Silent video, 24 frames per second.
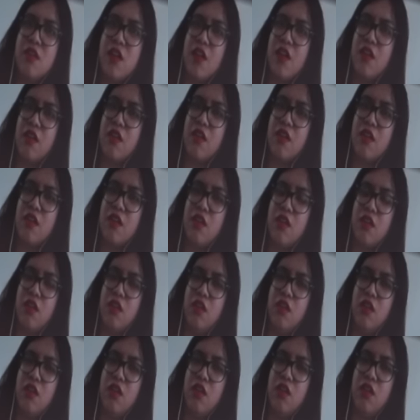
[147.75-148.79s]
are
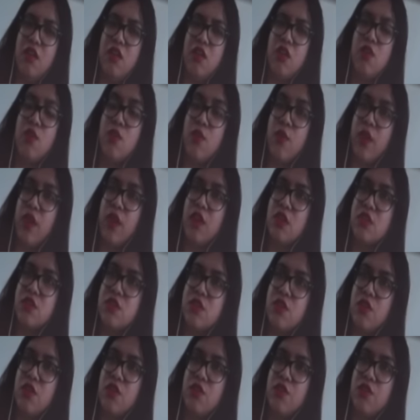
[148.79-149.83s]
new ways
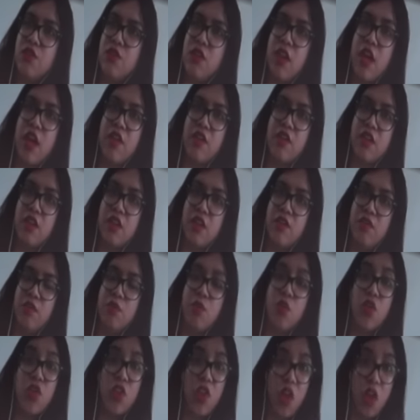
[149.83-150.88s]
of narrative,
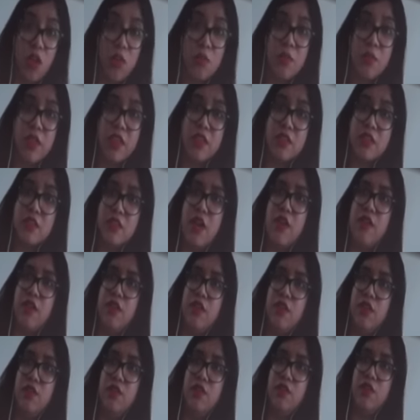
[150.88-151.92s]
more complex
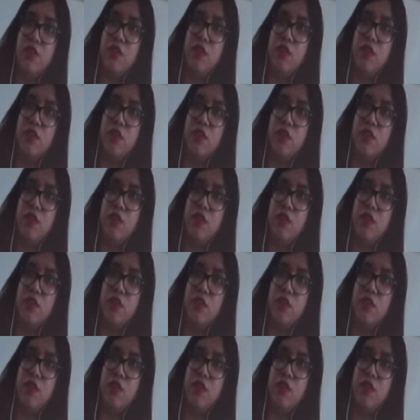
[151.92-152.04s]
narrative.